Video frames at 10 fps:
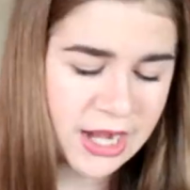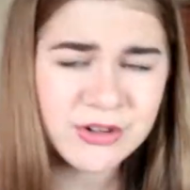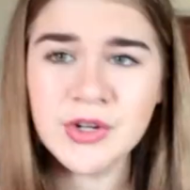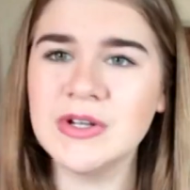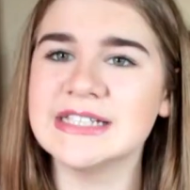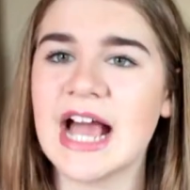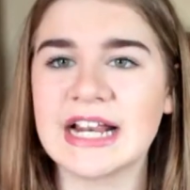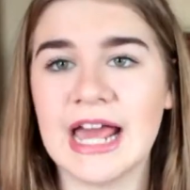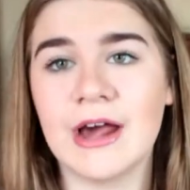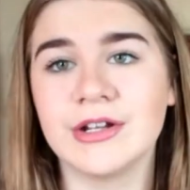don't don't know
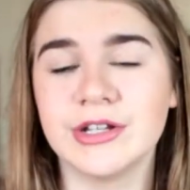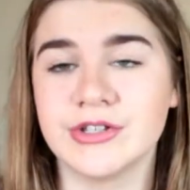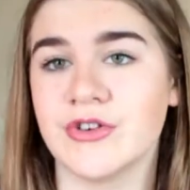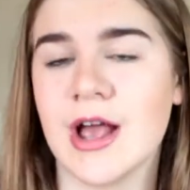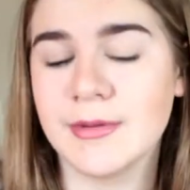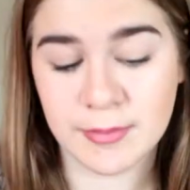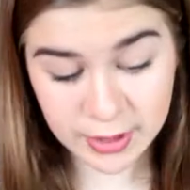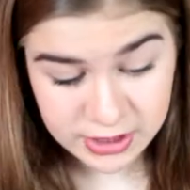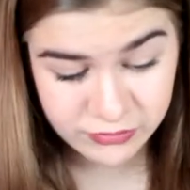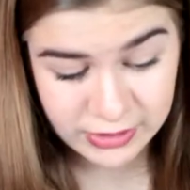exactly how to describe it,
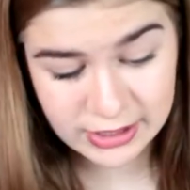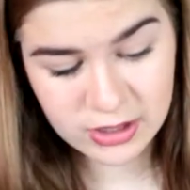but it's really